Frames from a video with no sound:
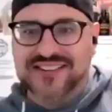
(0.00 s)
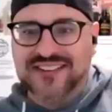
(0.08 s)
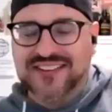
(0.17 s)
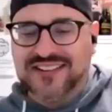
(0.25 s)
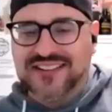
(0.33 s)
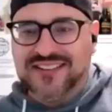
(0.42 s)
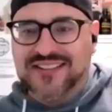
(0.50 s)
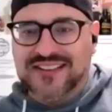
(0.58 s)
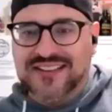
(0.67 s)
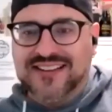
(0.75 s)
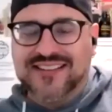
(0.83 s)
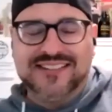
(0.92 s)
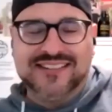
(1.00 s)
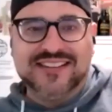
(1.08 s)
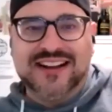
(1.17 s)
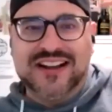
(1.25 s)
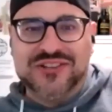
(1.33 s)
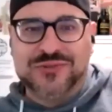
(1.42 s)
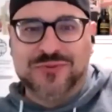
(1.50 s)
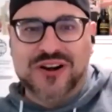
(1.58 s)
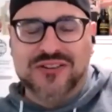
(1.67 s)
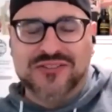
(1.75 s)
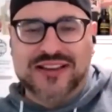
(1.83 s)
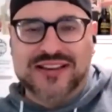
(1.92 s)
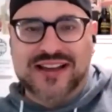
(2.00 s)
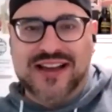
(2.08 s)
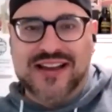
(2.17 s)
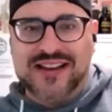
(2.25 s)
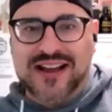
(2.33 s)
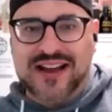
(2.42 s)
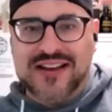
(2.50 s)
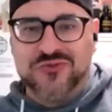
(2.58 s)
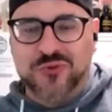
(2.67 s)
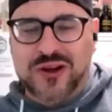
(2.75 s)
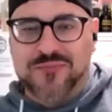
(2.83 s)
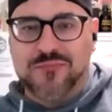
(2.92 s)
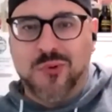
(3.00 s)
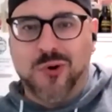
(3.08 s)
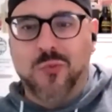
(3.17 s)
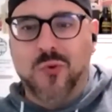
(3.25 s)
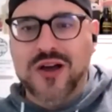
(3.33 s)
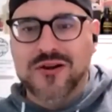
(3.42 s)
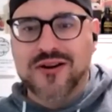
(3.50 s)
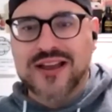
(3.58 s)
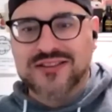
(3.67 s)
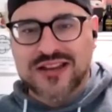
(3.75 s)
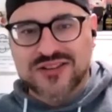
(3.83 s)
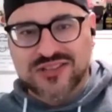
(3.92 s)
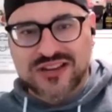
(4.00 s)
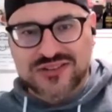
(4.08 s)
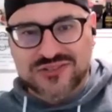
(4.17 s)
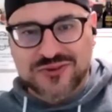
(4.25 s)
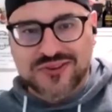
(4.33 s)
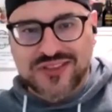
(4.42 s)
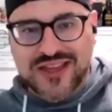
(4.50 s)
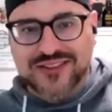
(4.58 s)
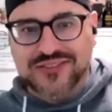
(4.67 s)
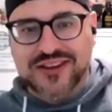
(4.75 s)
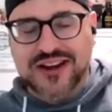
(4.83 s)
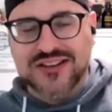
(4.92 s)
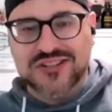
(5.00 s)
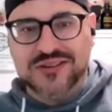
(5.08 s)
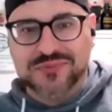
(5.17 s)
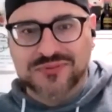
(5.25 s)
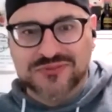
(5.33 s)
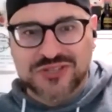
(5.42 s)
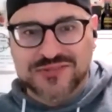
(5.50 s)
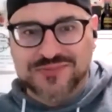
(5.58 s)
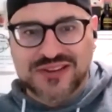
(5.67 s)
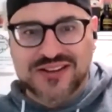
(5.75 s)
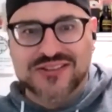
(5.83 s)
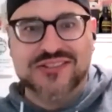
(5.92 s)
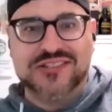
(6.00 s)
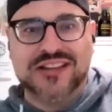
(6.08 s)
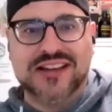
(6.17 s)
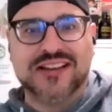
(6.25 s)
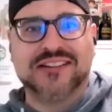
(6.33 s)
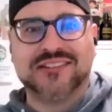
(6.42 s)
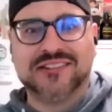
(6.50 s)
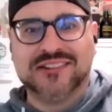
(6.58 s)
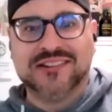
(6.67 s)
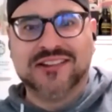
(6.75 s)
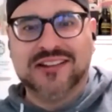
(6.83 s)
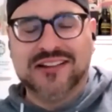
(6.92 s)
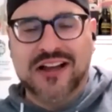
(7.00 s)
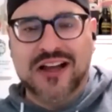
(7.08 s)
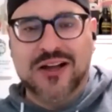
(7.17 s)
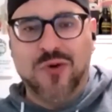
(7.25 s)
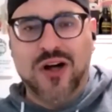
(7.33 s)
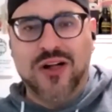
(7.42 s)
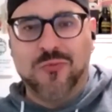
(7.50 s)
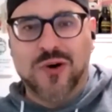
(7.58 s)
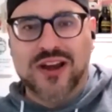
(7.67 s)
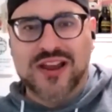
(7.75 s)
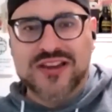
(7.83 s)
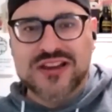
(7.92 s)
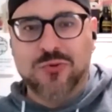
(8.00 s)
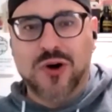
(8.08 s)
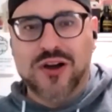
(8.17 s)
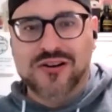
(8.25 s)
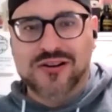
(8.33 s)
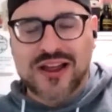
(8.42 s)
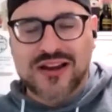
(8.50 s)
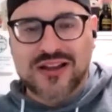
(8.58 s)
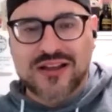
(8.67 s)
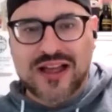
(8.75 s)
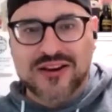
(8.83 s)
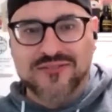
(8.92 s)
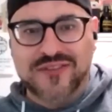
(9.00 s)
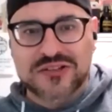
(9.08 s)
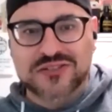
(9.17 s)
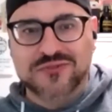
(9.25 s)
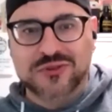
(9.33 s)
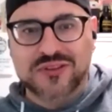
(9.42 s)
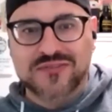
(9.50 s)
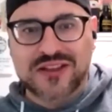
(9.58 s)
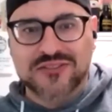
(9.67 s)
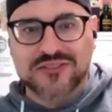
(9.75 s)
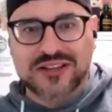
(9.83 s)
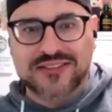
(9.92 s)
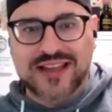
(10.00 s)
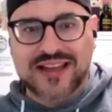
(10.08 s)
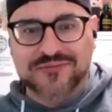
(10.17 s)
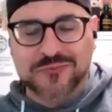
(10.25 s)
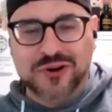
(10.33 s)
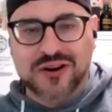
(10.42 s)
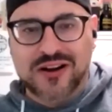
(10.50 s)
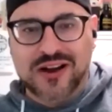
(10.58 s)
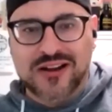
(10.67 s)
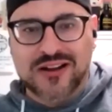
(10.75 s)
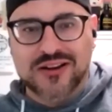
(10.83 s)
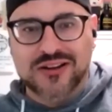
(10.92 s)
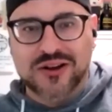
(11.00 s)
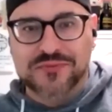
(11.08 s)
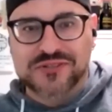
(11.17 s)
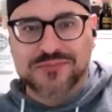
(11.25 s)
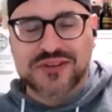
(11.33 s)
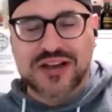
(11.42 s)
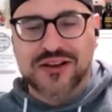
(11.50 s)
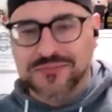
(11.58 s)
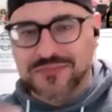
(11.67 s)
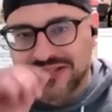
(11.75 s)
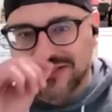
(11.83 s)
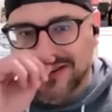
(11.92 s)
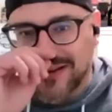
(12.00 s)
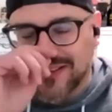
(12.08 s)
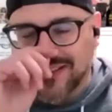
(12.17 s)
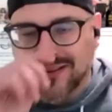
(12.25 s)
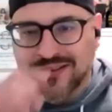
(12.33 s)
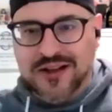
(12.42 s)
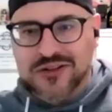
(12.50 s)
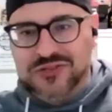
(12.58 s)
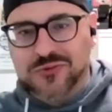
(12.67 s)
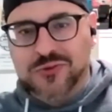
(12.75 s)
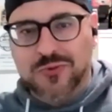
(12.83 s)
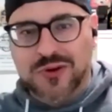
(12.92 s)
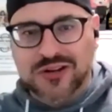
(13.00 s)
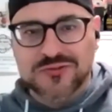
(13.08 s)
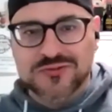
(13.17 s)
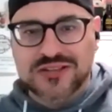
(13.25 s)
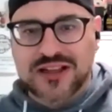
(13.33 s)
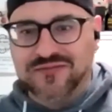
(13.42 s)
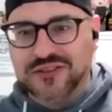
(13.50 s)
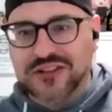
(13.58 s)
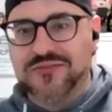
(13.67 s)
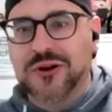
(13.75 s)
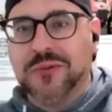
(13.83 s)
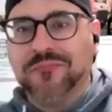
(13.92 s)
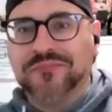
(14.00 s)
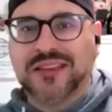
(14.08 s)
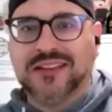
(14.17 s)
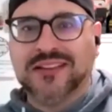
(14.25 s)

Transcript: side of this glass. I swear, like I, I drink more water at tastings doing that than I don't, just because, uh, uh, well, one, I need a water at a, at a festival event like that where I, I got to gulp some down, but uh, yeah. also to want to lose that flavor.